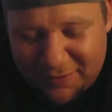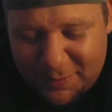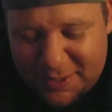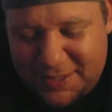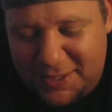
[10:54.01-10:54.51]

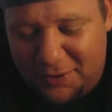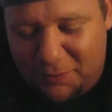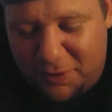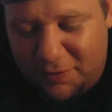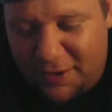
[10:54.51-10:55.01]
Everybody's still at
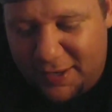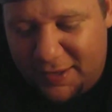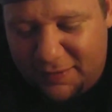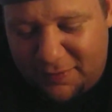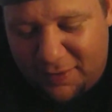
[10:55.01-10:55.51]
work right
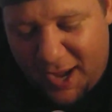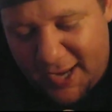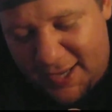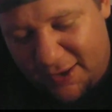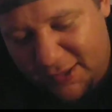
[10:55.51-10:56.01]
now. So I
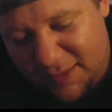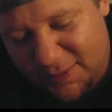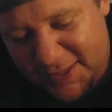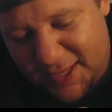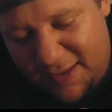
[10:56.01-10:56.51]
doubt I'll keep
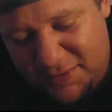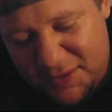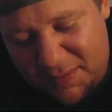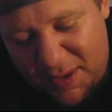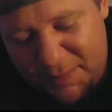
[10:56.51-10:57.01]
this live
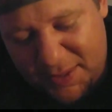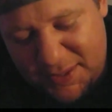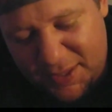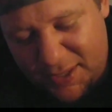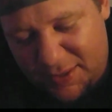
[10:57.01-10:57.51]
stream up much
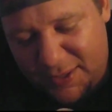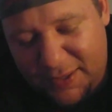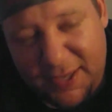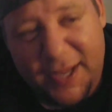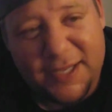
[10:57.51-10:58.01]
longer here,
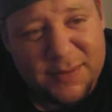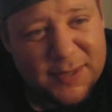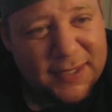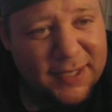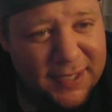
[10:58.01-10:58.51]
guys.
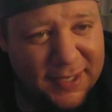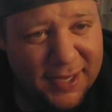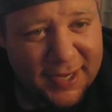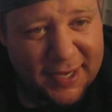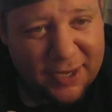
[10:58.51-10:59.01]
But
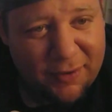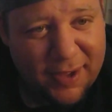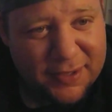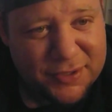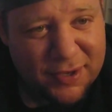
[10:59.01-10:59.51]
I got to go
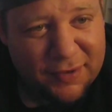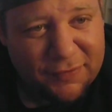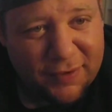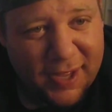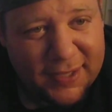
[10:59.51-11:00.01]
out and try to
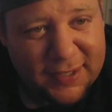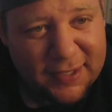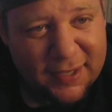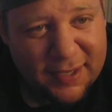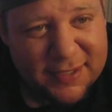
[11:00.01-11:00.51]
fly
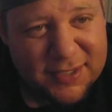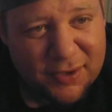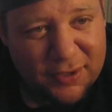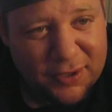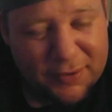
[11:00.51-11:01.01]
the
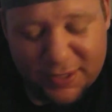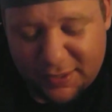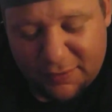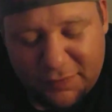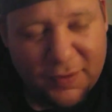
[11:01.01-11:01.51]
Solo, get a
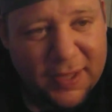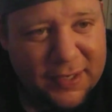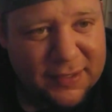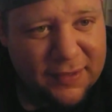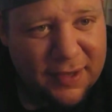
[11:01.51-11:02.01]
flight
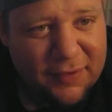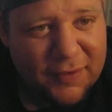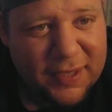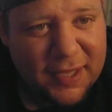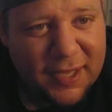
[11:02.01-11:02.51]
in today if
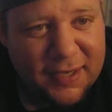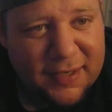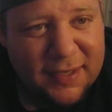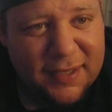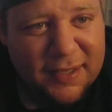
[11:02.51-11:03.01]
I can.
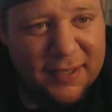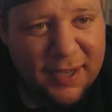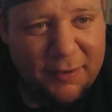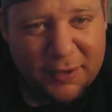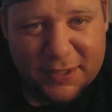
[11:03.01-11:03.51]

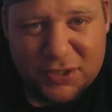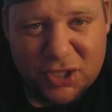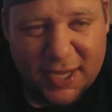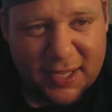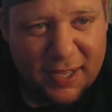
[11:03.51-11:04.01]
I want to
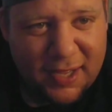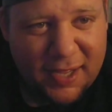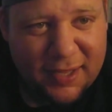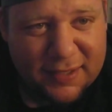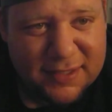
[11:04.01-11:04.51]
check
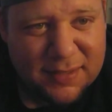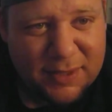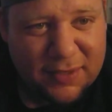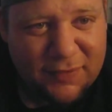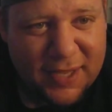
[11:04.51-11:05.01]
some
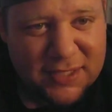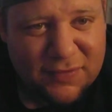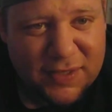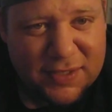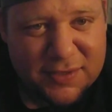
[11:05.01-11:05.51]
of the
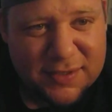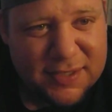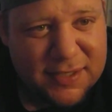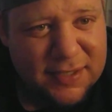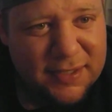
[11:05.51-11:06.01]
advanced
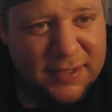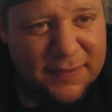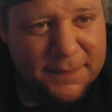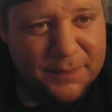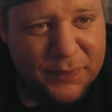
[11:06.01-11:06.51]
features.
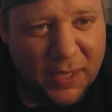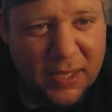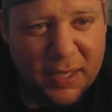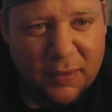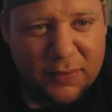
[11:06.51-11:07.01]

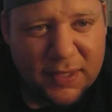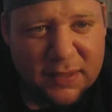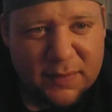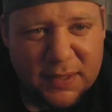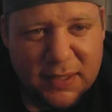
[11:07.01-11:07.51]

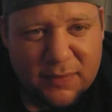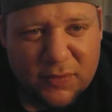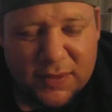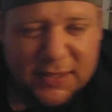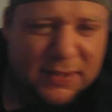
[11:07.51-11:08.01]

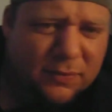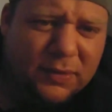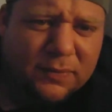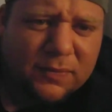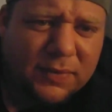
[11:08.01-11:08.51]
20C.
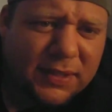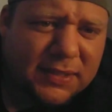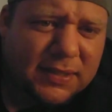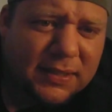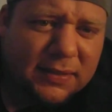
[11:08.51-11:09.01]
What did
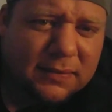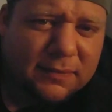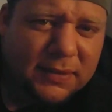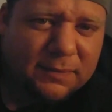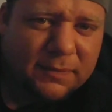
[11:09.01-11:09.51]
that say?
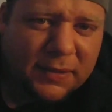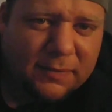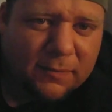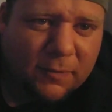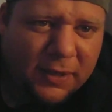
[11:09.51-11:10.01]

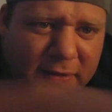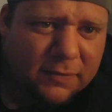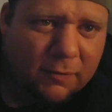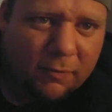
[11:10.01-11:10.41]
What?